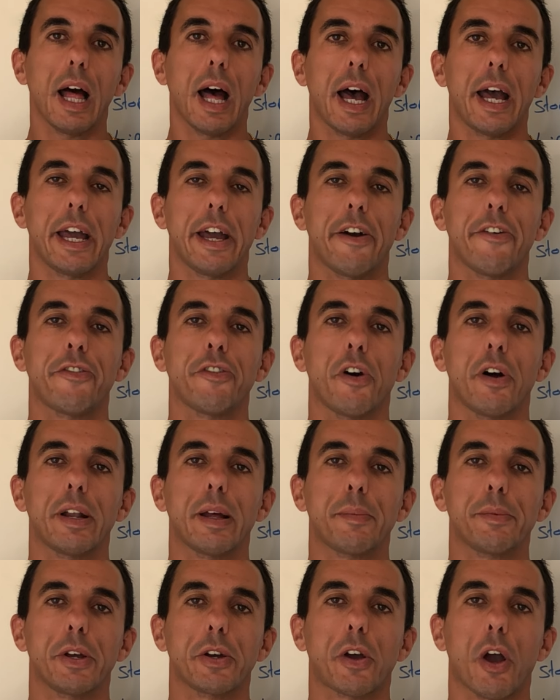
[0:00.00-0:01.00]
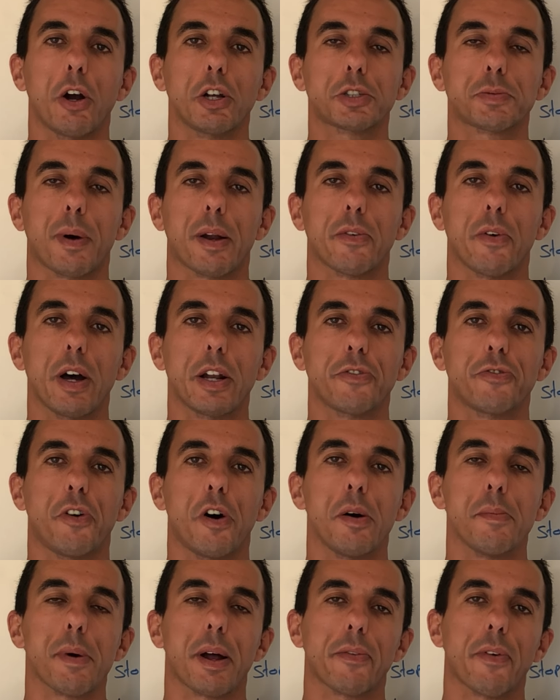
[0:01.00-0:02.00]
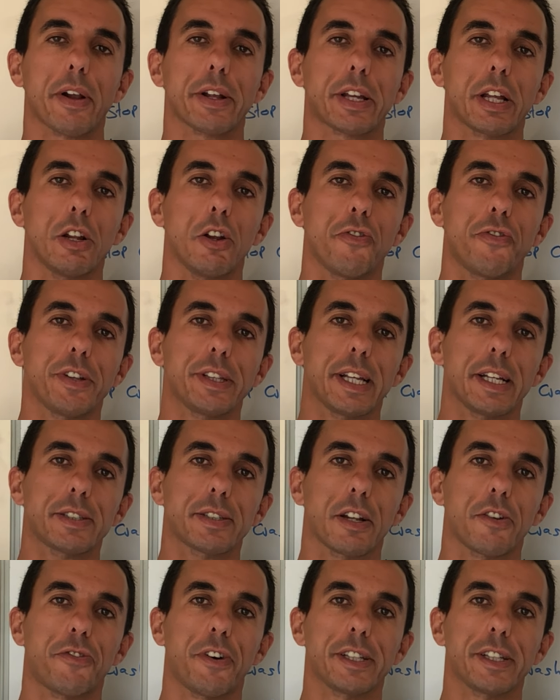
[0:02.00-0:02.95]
Hey everyone, I'm your coach 11 from 11 Kilo Fitness and